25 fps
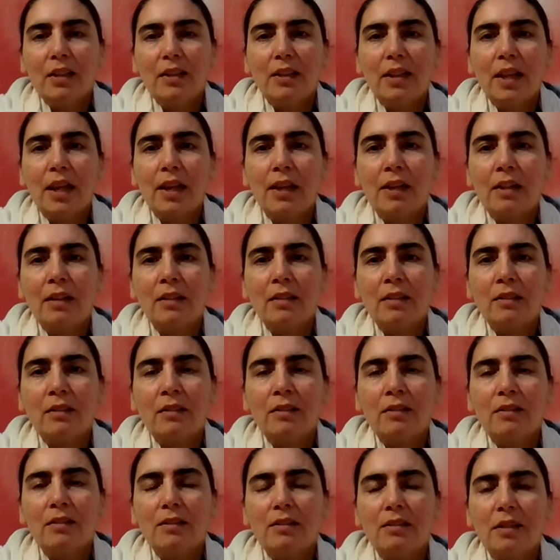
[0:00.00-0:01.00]

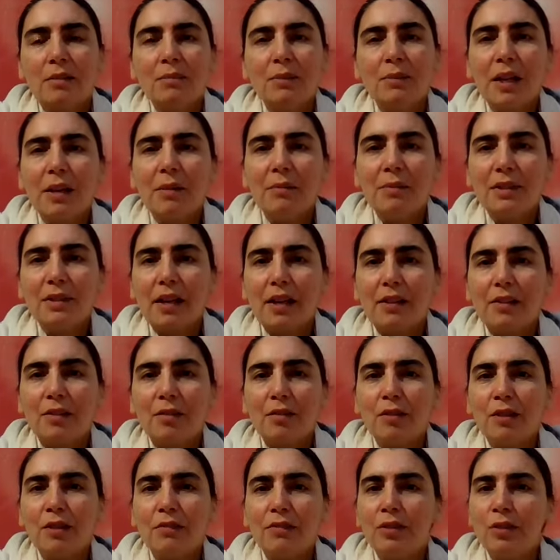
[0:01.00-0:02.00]
then sometimes I
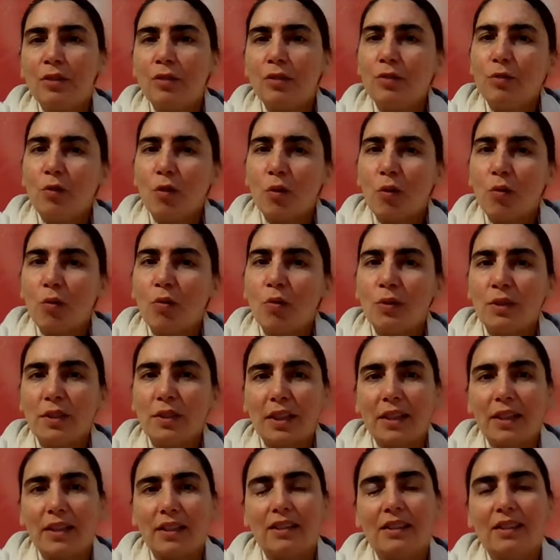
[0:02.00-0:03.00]
don't even know
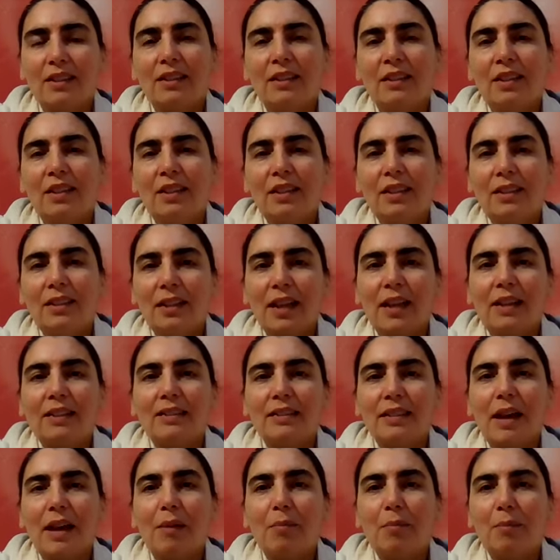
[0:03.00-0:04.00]
that
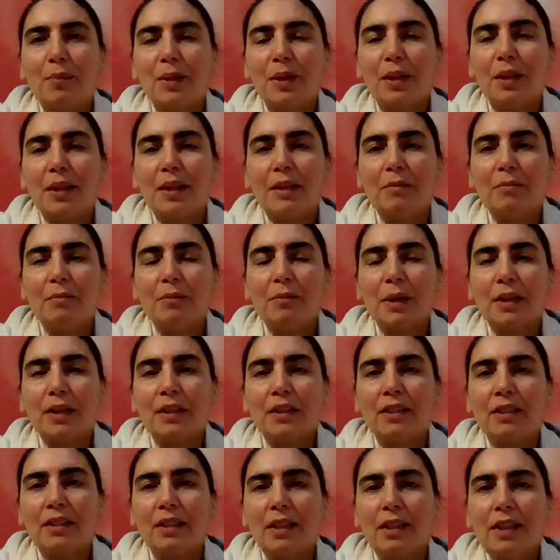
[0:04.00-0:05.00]
that's happening,
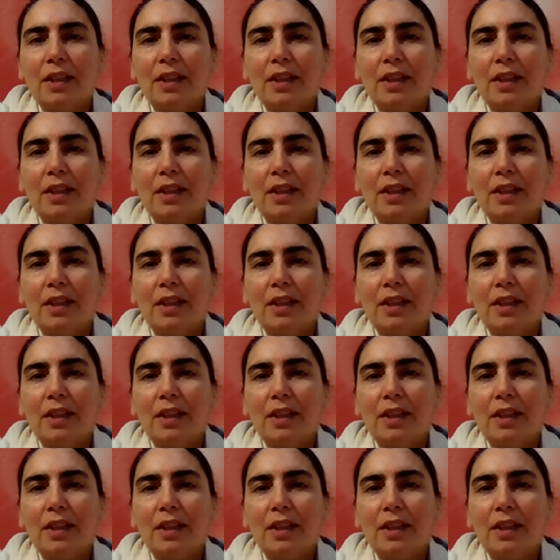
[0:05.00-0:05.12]
but